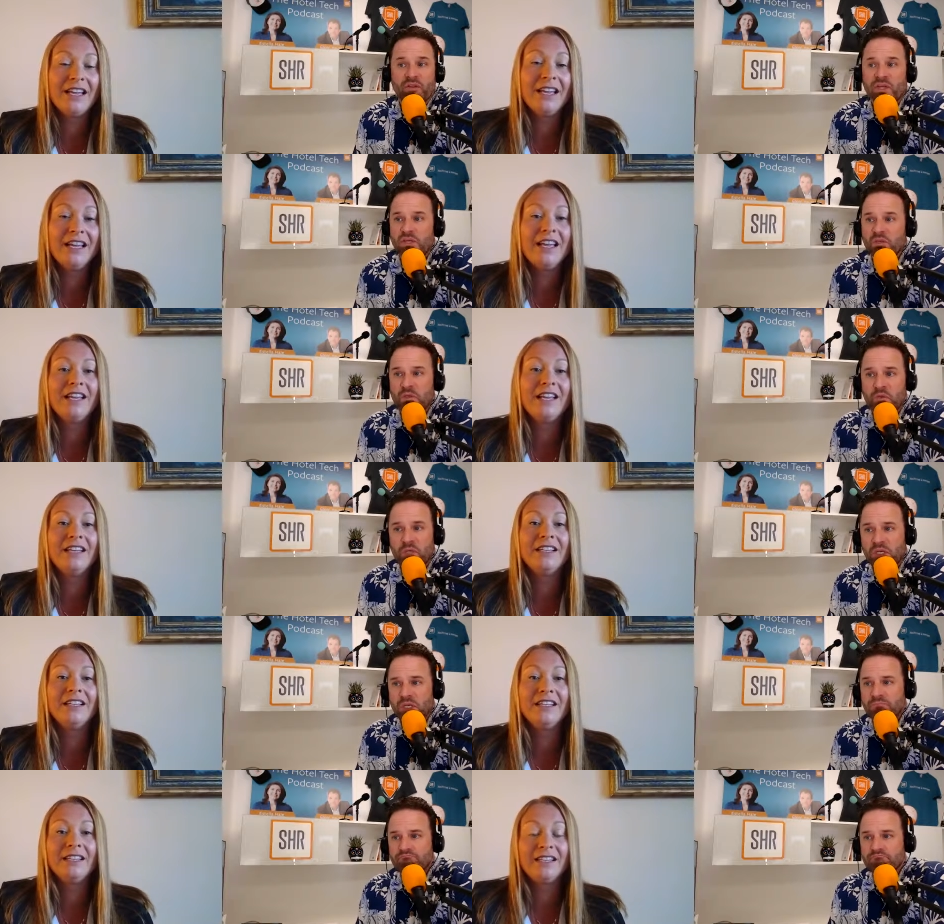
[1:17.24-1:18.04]
Speaker 1: are they
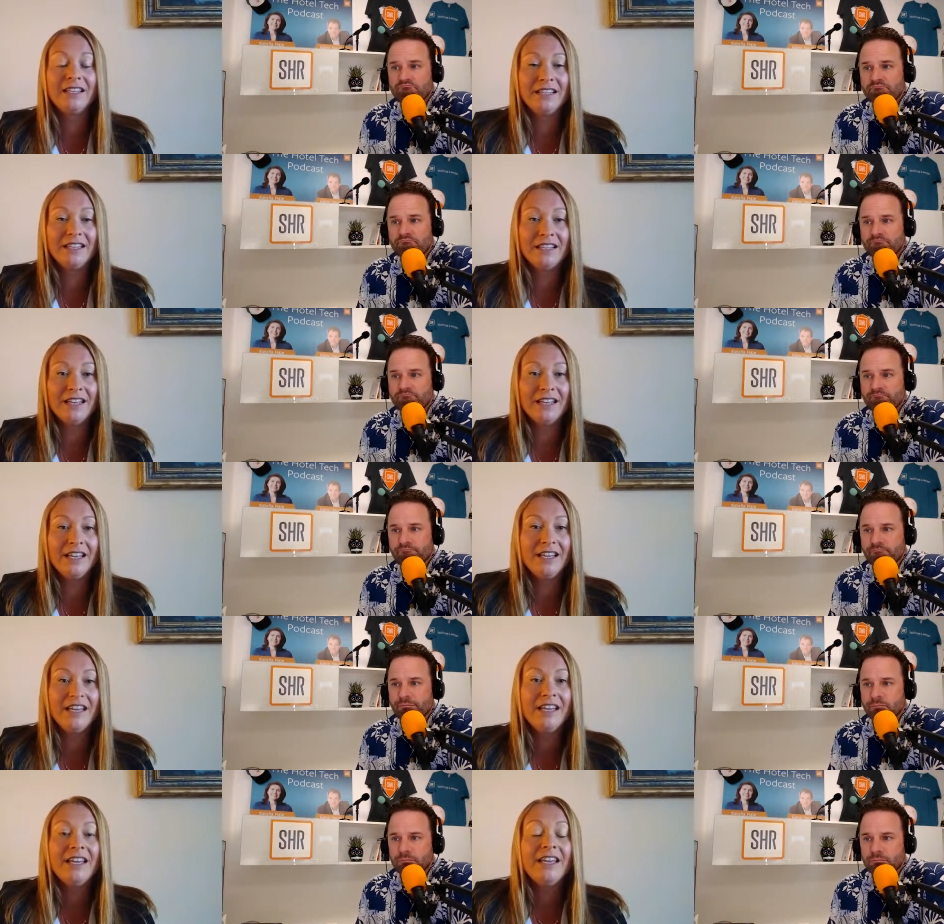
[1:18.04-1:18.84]
doing?
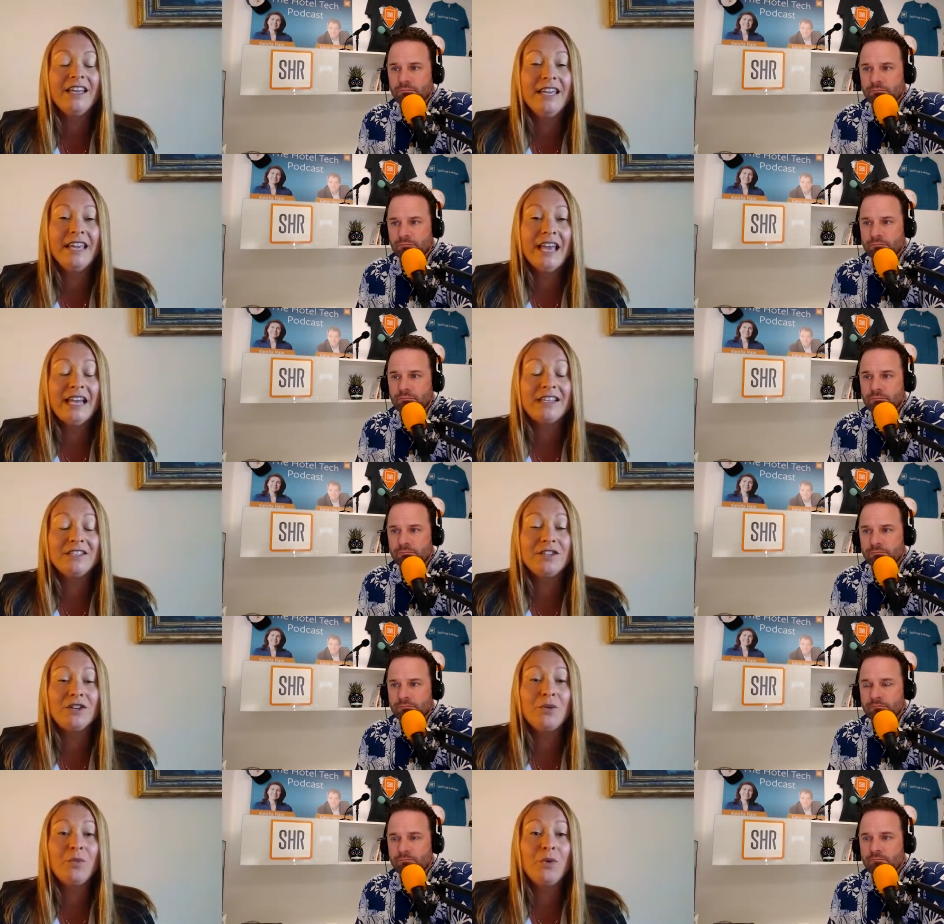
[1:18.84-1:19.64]
Speaker 2: Yeah,
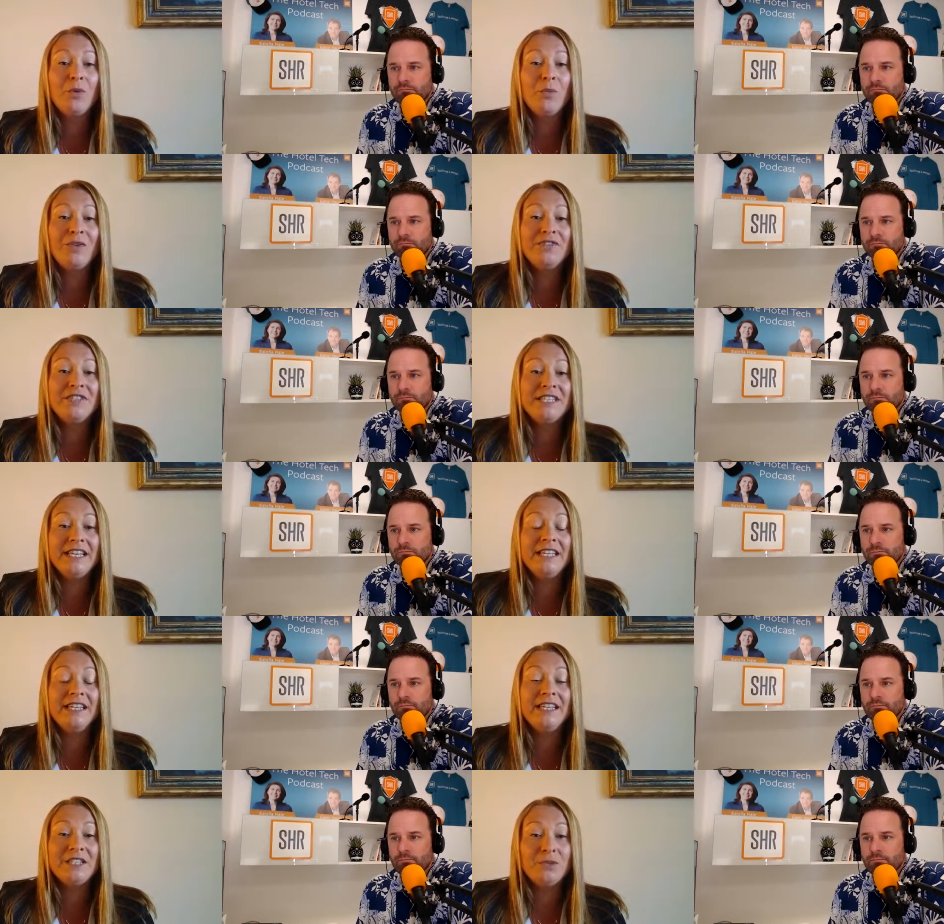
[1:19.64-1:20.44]
so what we've seen
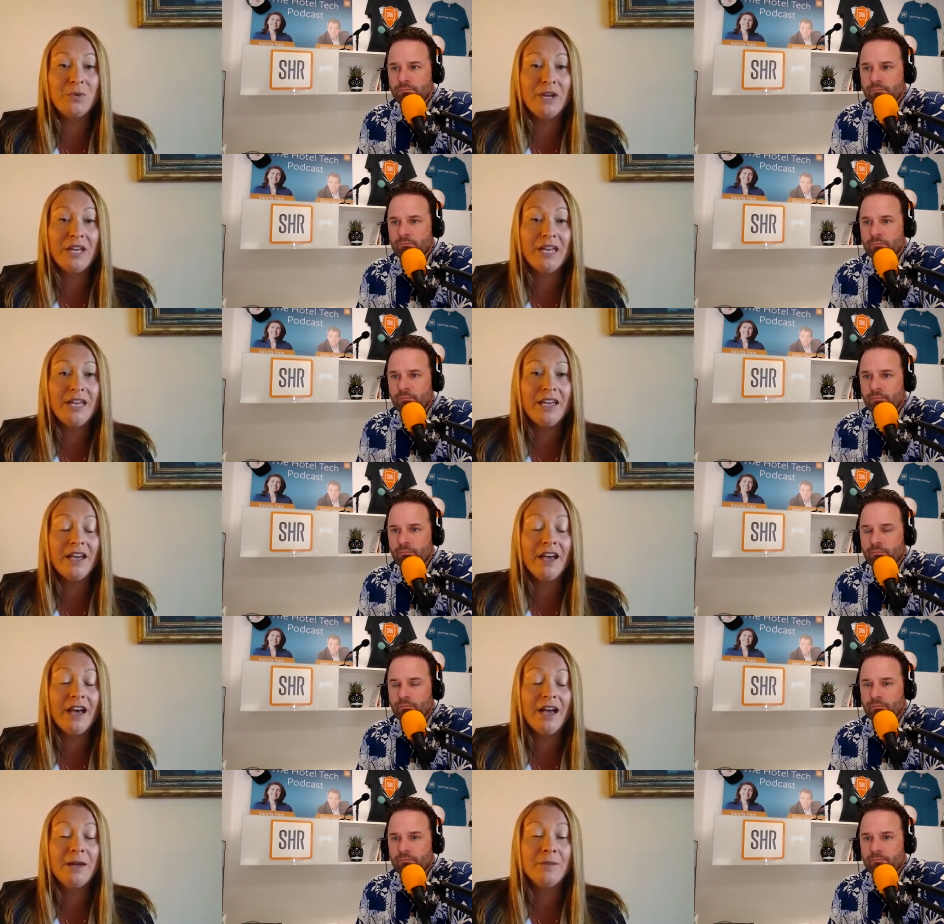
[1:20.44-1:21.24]
this week,
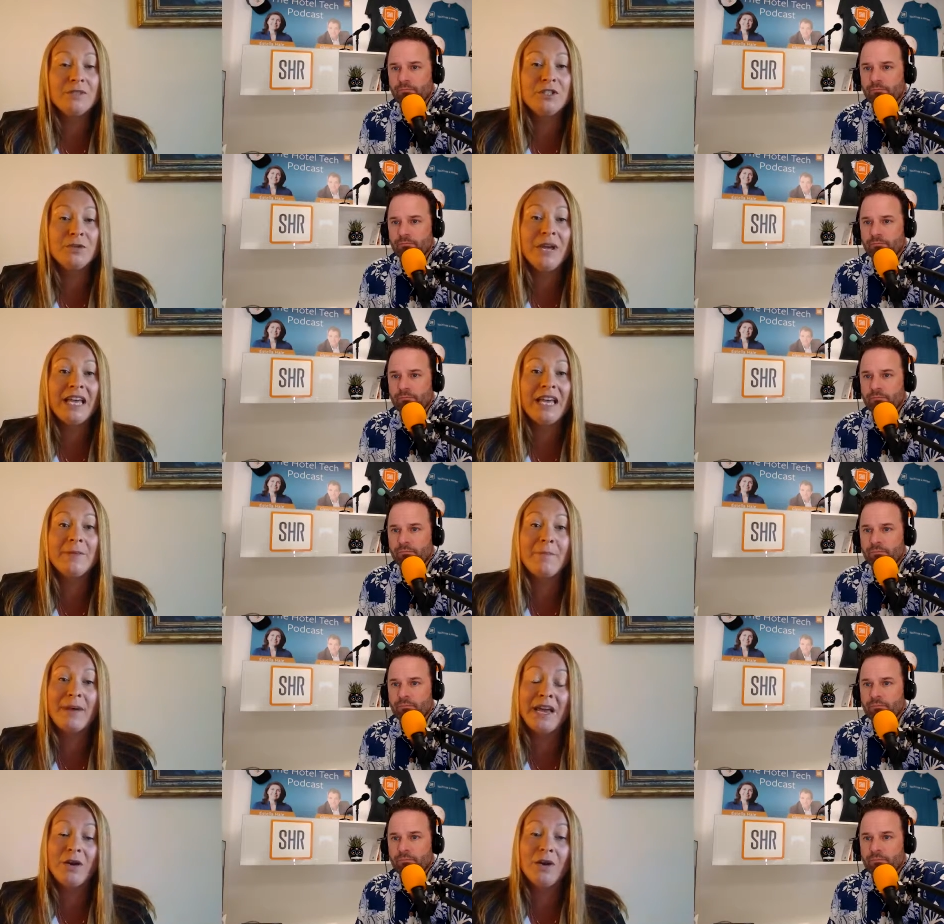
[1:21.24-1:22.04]
um, so we had
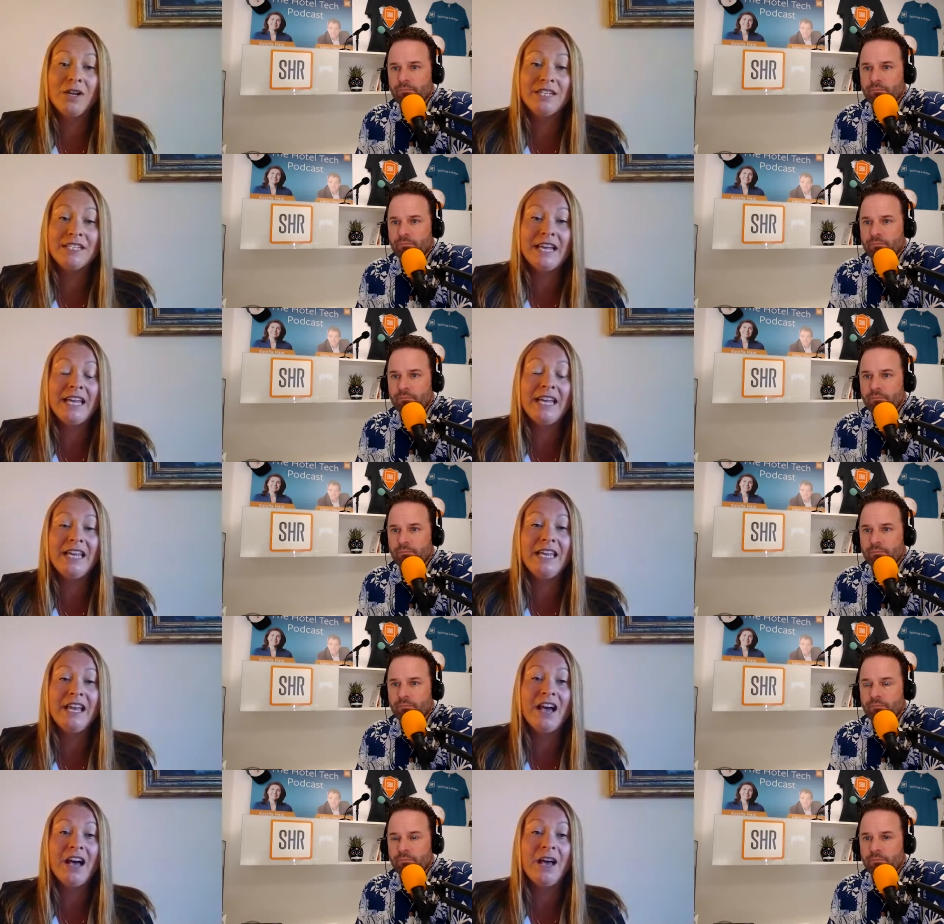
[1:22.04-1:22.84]
the bank
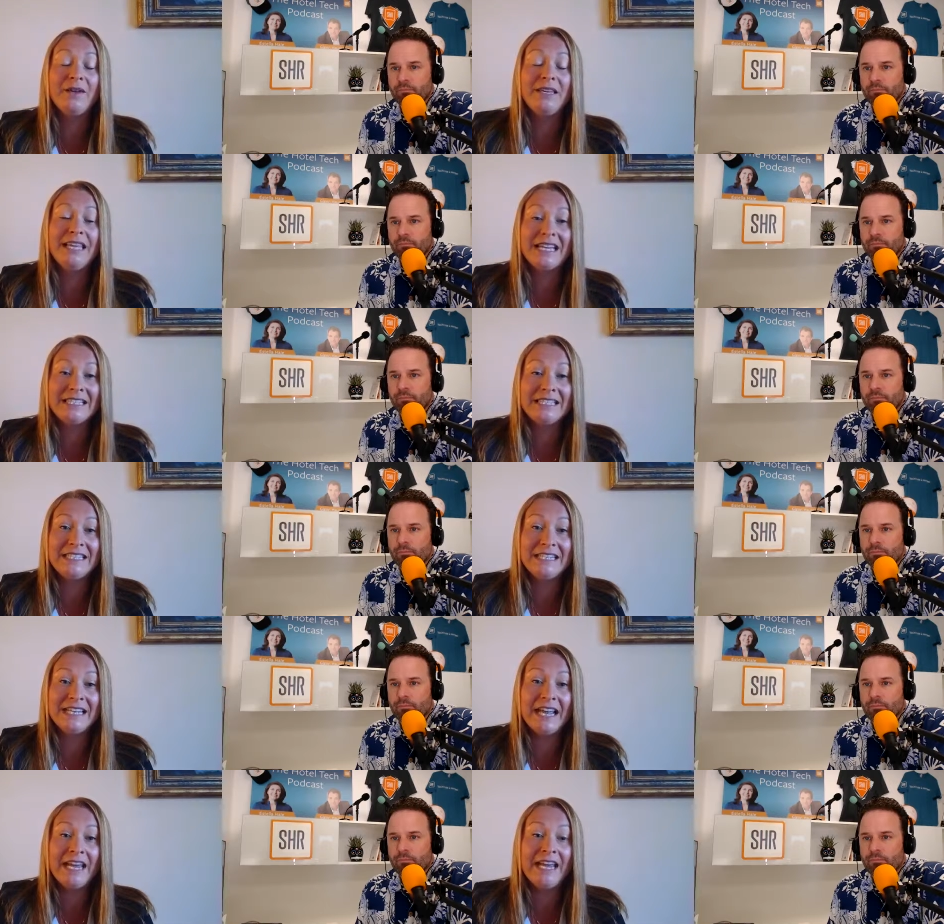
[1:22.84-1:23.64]
holiday uh,
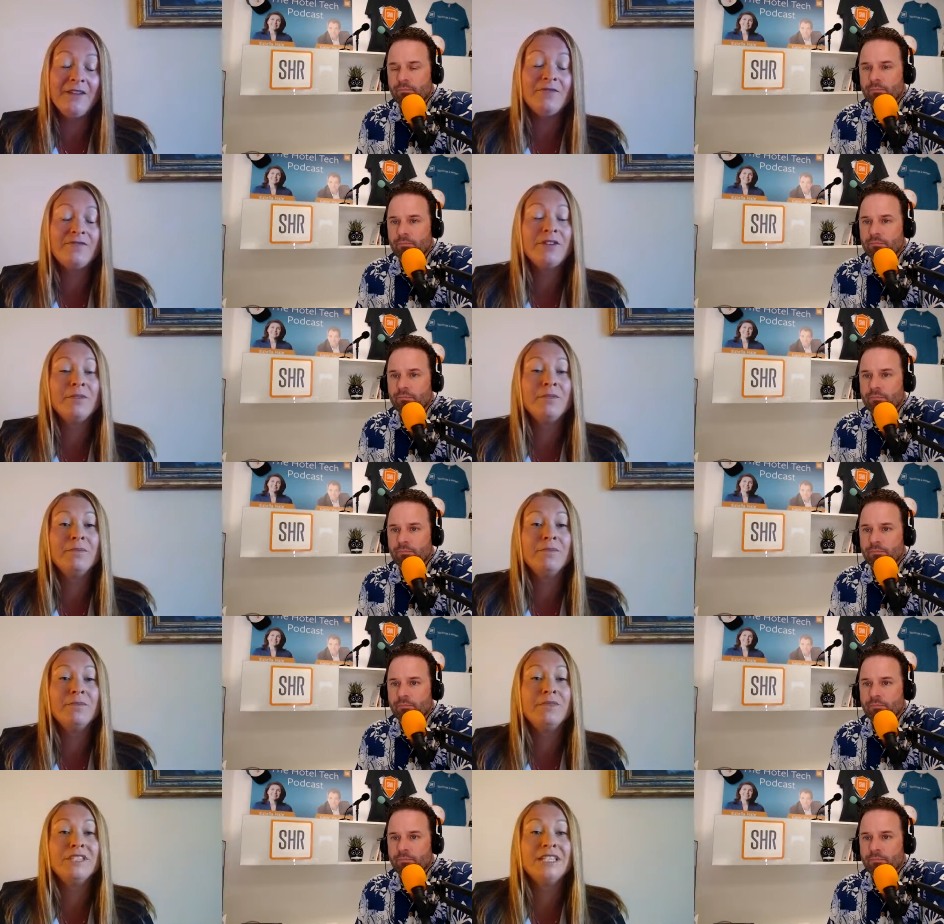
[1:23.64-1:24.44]
yesterday.
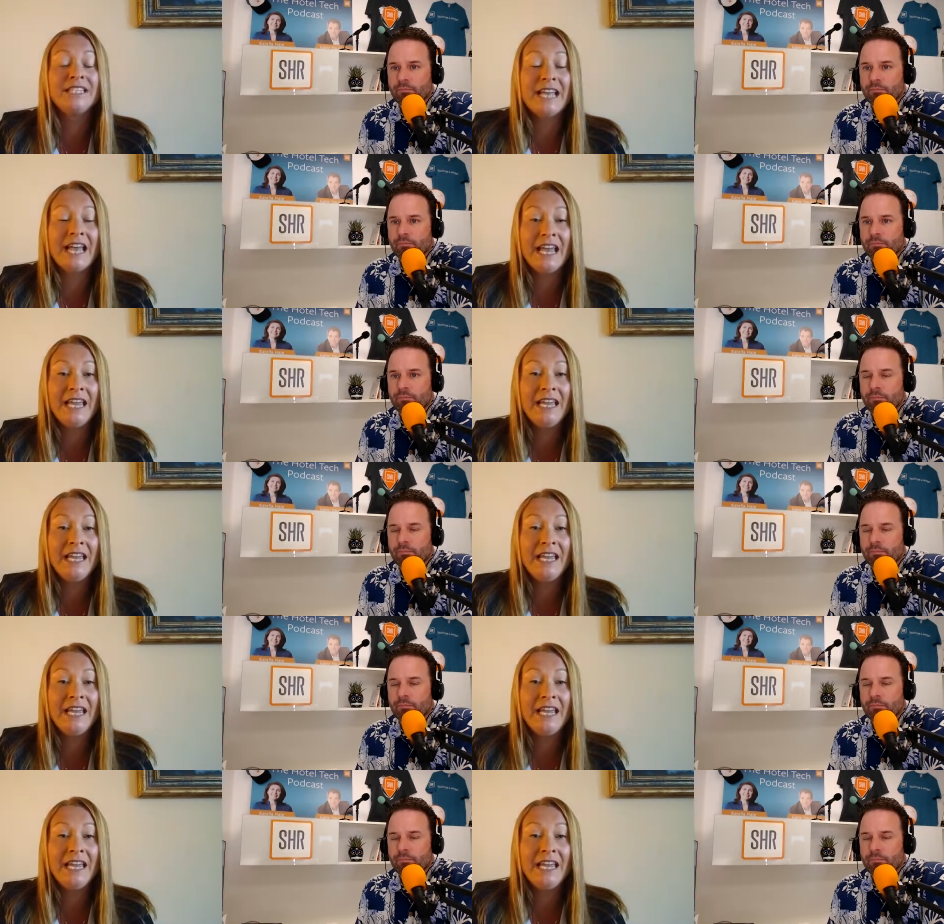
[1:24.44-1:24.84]
From today,